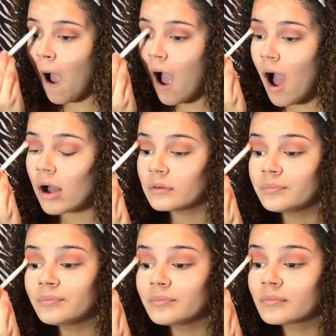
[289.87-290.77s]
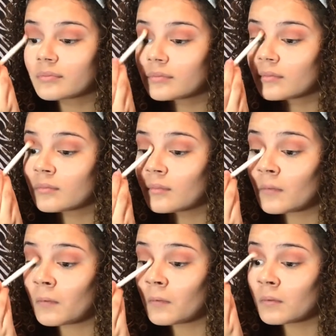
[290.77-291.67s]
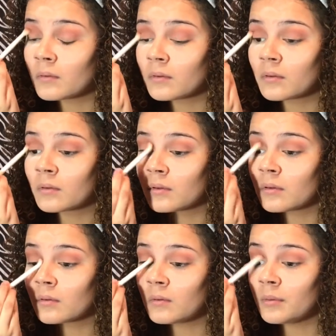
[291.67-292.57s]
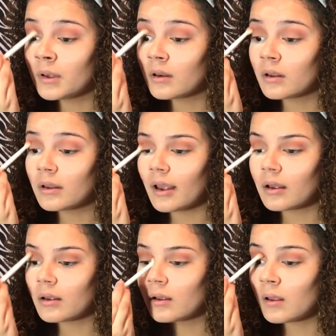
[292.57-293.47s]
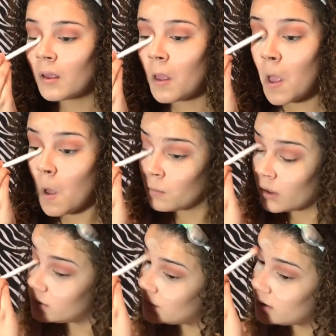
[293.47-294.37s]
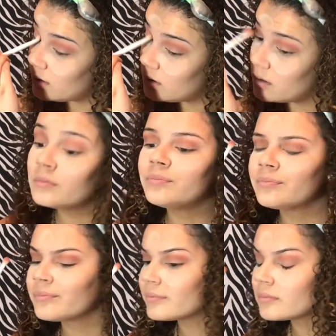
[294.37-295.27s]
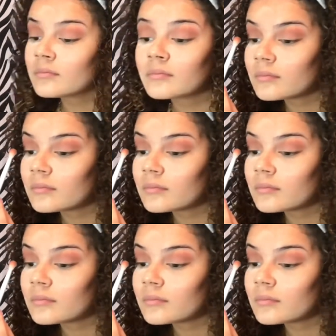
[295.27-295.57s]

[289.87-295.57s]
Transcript: I'm going to take my concealer and eyeshadow and blend it together so it can both look seamless.